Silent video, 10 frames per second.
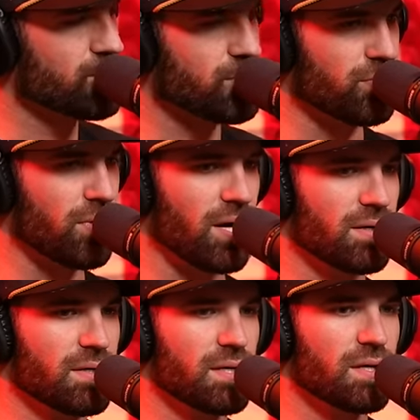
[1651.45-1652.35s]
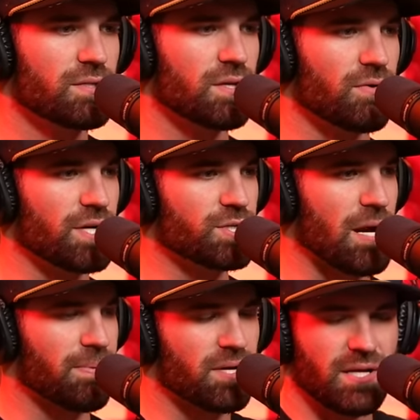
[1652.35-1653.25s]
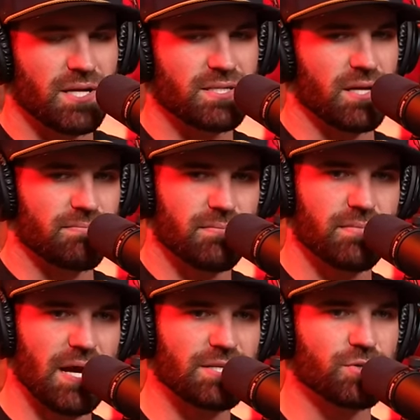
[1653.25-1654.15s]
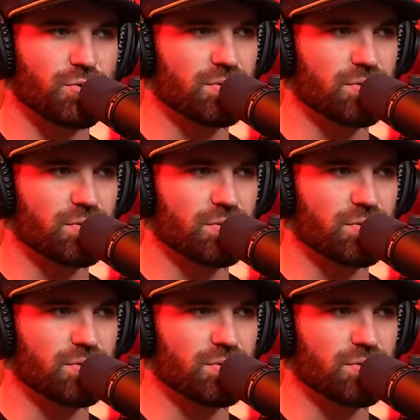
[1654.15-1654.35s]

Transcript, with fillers: to uh, to the racetrack because, like I said, that's a true